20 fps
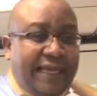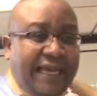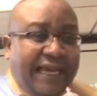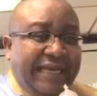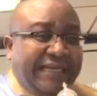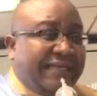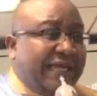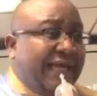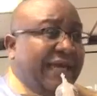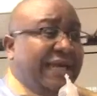
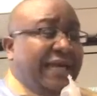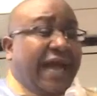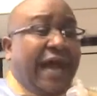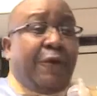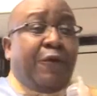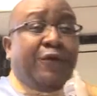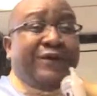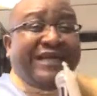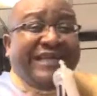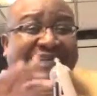And then
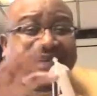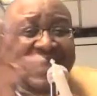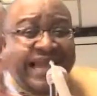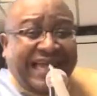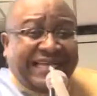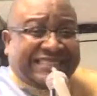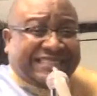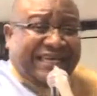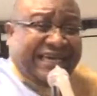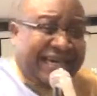I, the
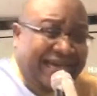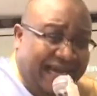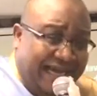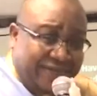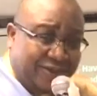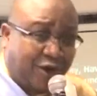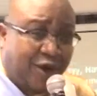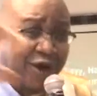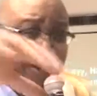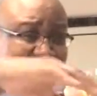
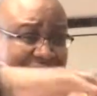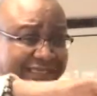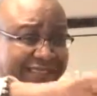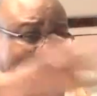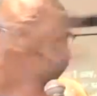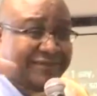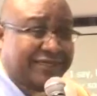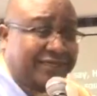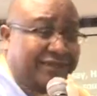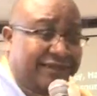naysayers, all
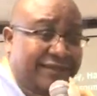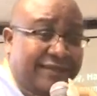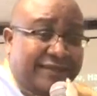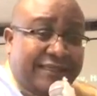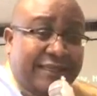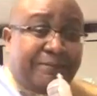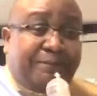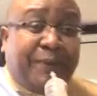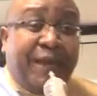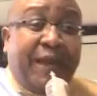the,
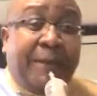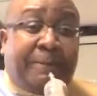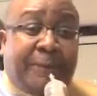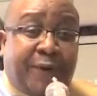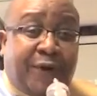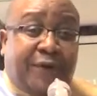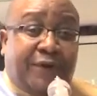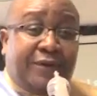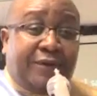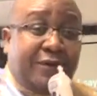the, the
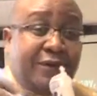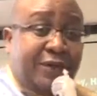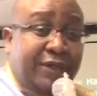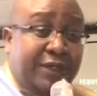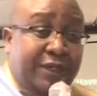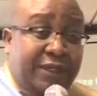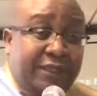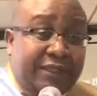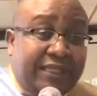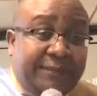people
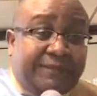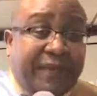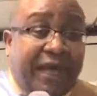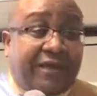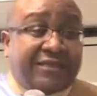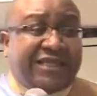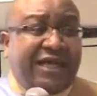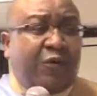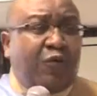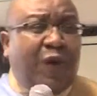that
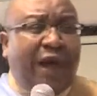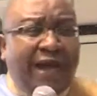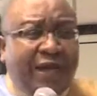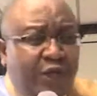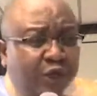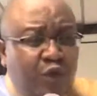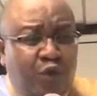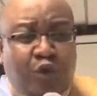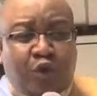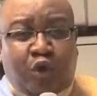I say, why
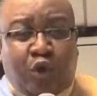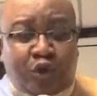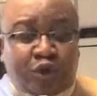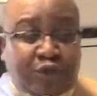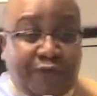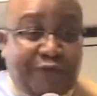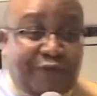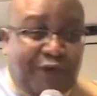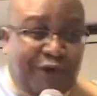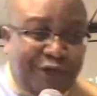do you go
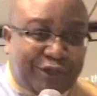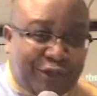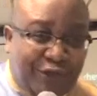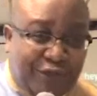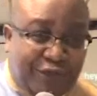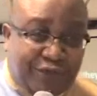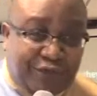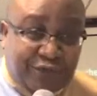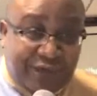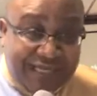to voice
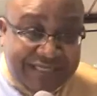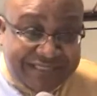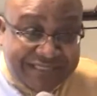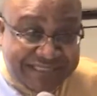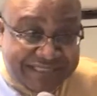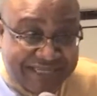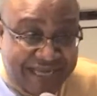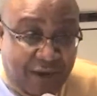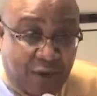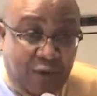of grace?
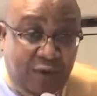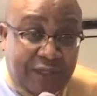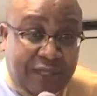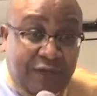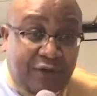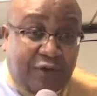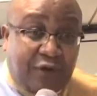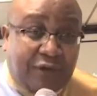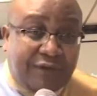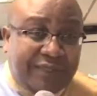Is that
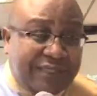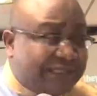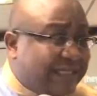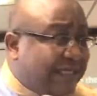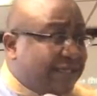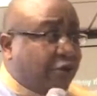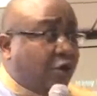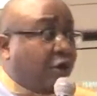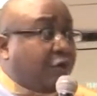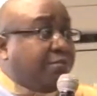only God? They
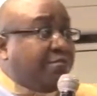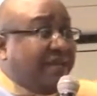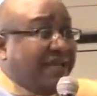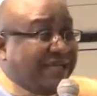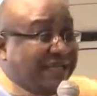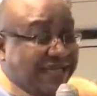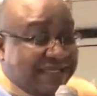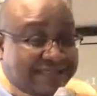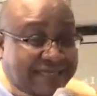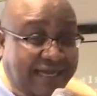Didn't God
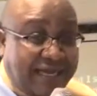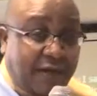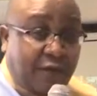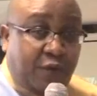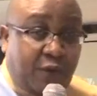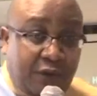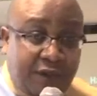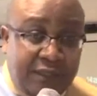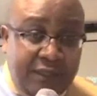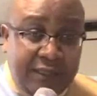make the entire
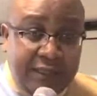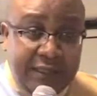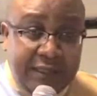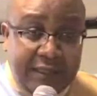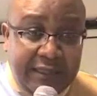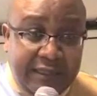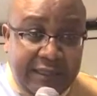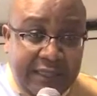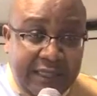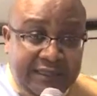world?
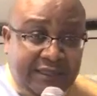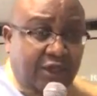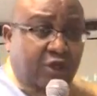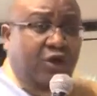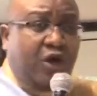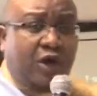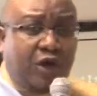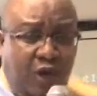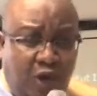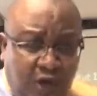Isn't
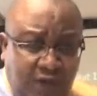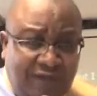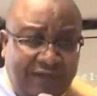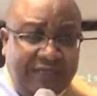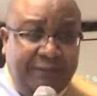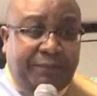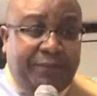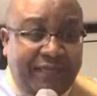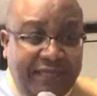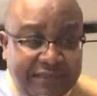God all
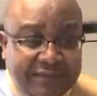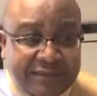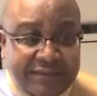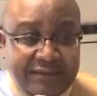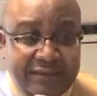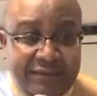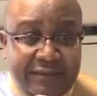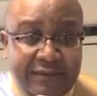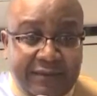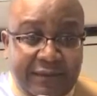over the place?
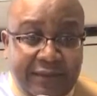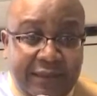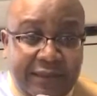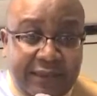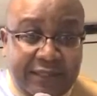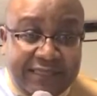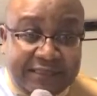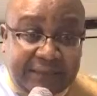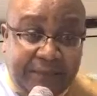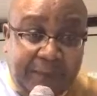
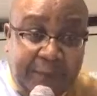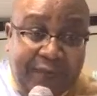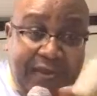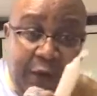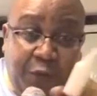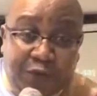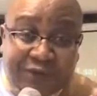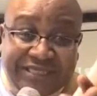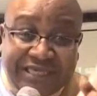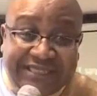The people
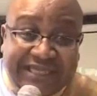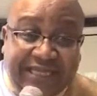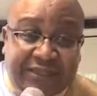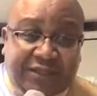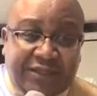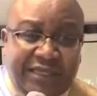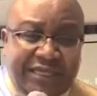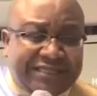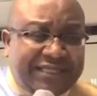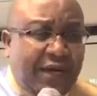that will say that
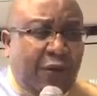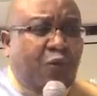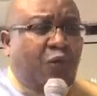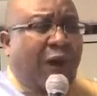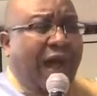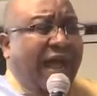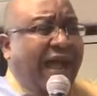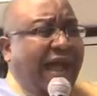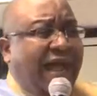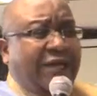to you. They say,
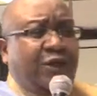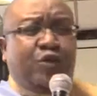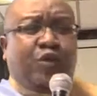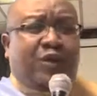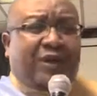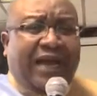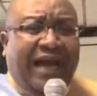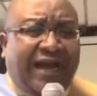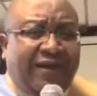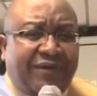why are
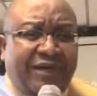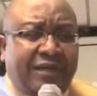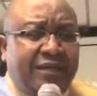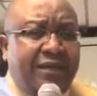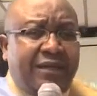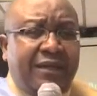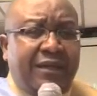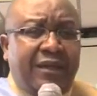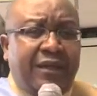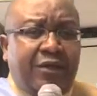you
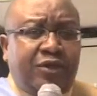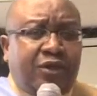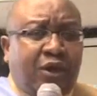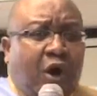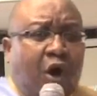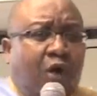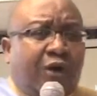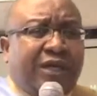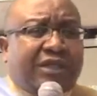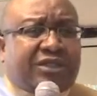carrying you
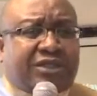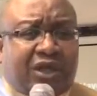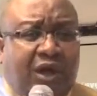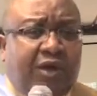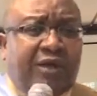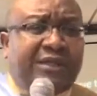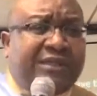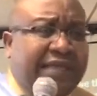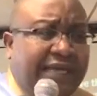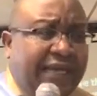on a
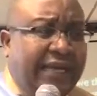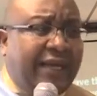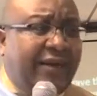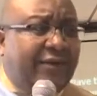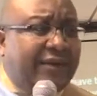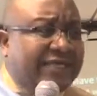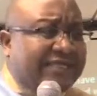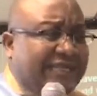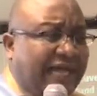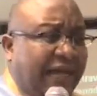Sunday,
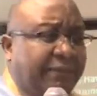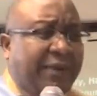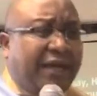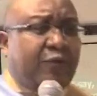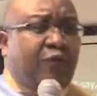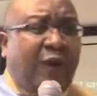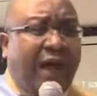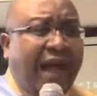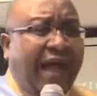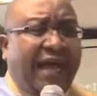on a
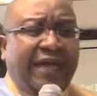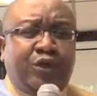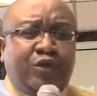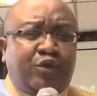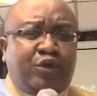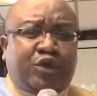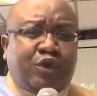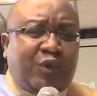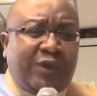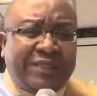Sabbath? Why are
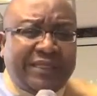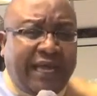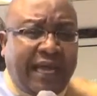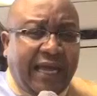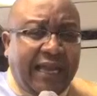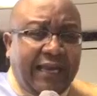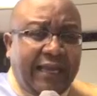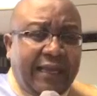you doing that?